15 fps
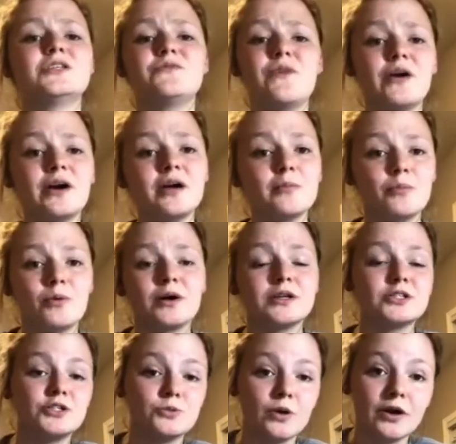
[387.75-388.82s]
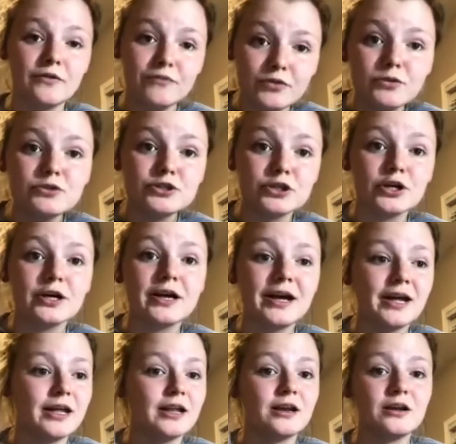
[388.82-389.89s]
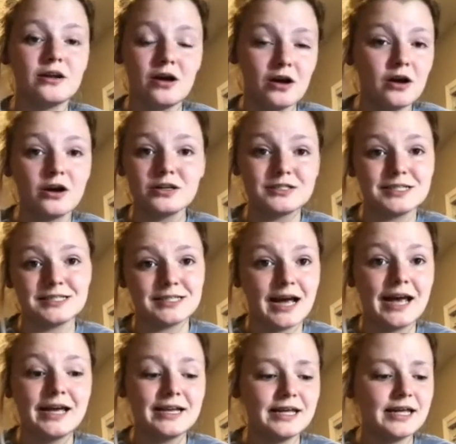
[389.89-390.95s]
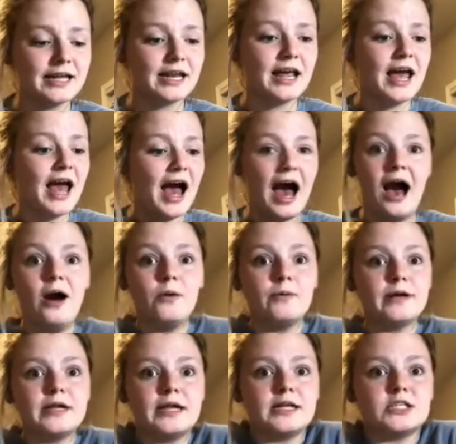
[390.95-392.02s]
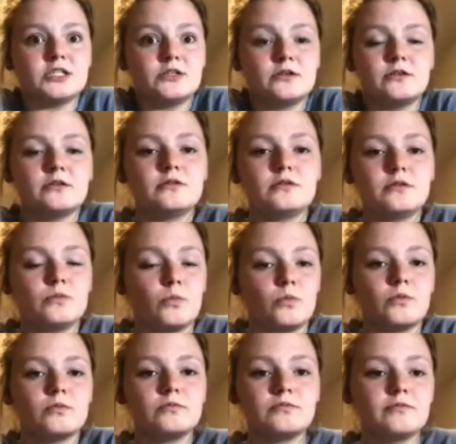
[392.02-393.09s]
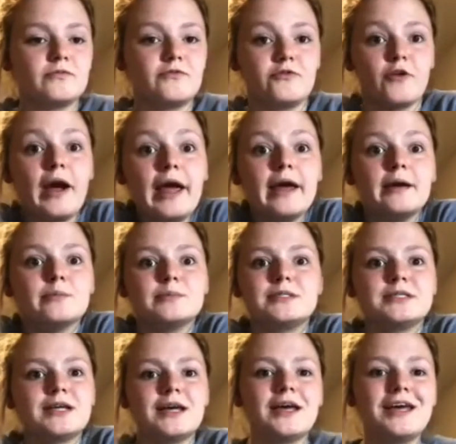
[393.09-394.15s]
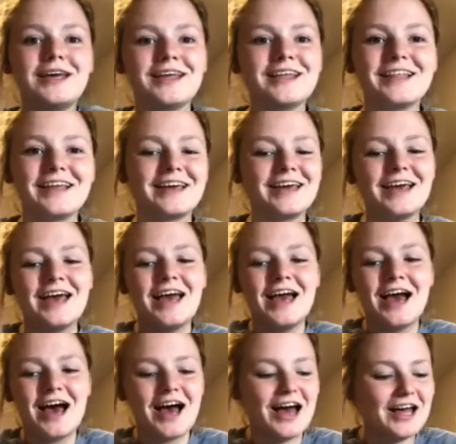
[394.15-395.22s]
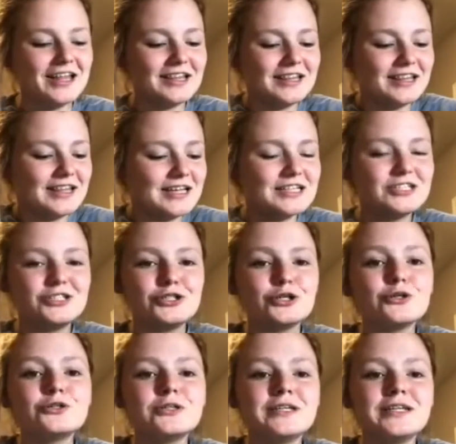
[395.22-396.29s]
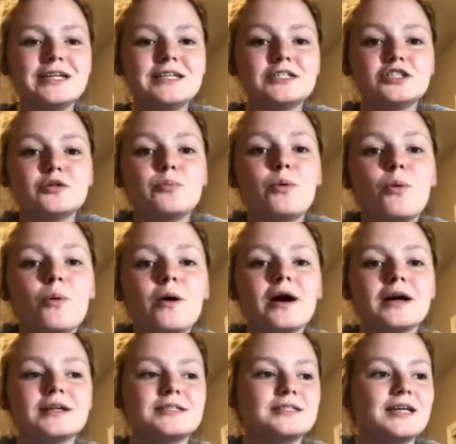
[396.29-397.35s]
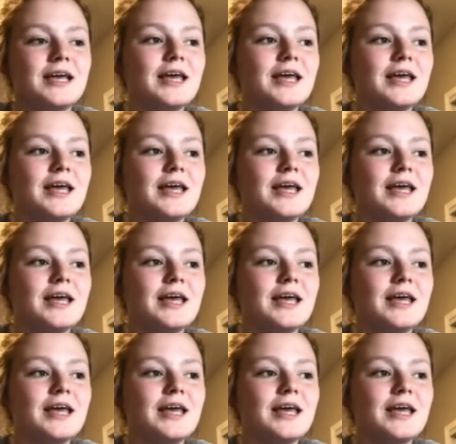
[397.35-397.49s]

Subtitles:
very important to our future in our society and how it is framed. It's like these children need support